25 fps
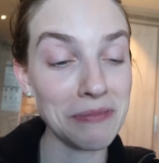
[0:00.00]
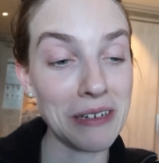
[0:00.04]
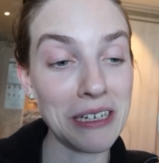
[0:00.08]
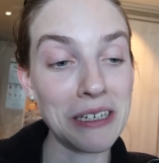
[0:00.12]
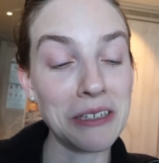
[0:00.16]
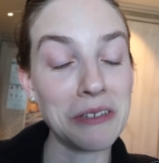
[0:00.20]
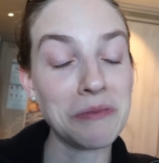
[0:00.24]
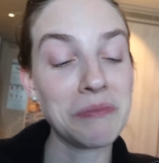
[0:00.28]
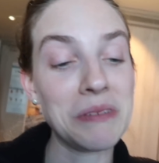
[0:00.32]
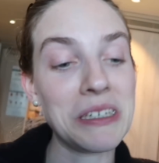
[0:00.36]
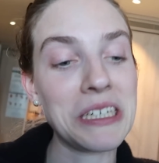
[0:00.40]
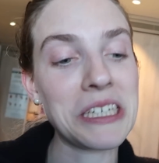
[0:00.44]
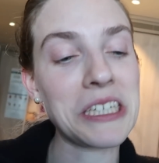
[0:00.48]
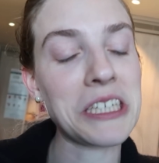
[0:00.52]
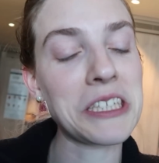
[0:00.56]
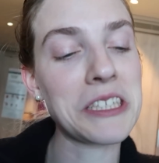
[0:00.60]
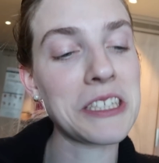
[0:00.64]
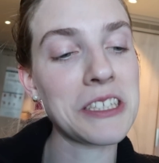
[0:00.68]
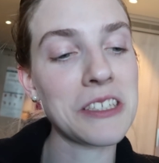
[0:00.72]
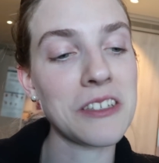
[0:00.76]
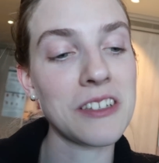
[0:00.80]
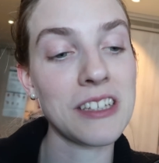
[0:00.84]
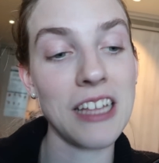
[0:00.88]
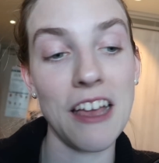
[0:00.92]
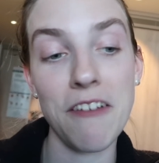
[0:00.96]
My little
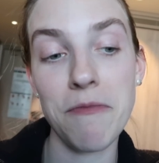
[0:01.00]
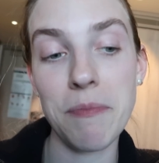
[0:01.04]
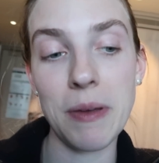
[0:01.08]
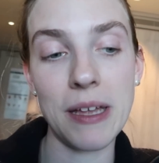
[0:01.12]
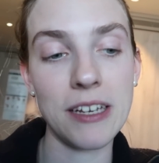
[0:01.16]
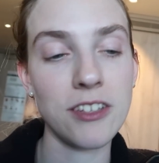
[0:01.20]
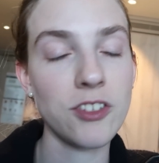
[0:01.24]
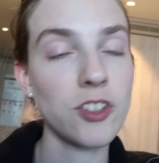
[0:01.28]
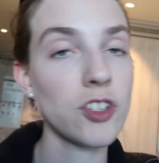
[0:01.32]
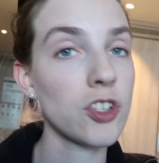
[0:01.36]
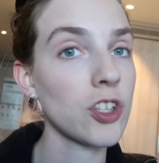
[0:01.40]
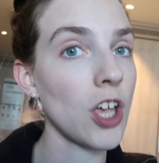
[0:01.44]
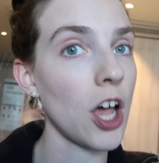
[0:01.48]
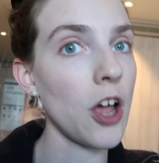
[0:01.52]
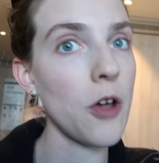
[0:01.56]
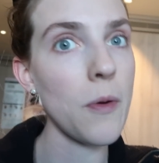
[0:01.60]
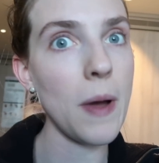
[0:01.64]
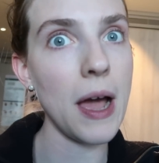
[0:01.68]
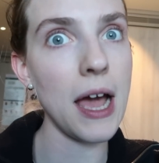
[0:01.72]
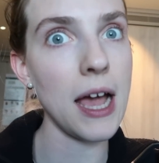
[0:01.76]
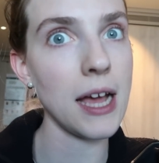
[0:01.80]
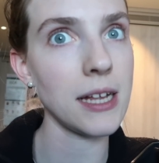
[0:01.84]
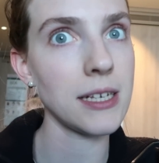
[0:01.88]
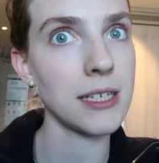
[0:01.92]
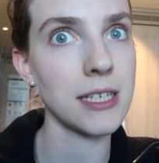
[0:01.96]
Birkenstocks. They've been so
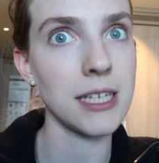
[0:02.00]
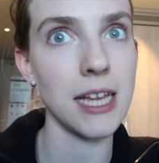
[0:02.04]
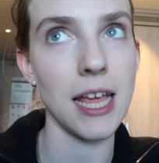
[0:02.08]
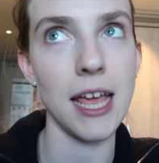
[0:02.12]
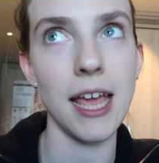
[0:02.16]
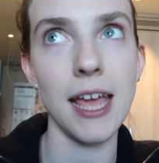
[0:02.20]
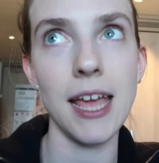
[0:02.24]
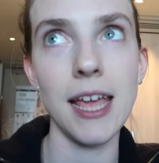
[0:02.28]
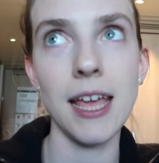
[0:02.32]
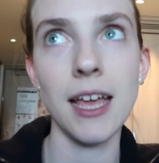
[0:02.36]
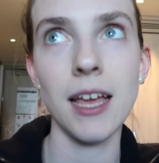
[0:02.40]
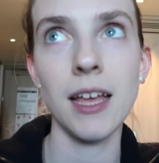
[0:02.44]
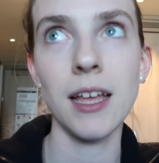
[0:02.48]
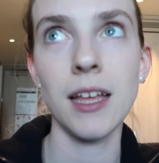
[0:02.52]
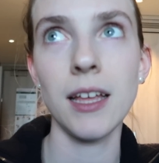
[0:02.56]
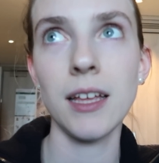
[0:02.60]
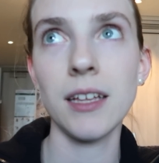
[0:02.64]
handy.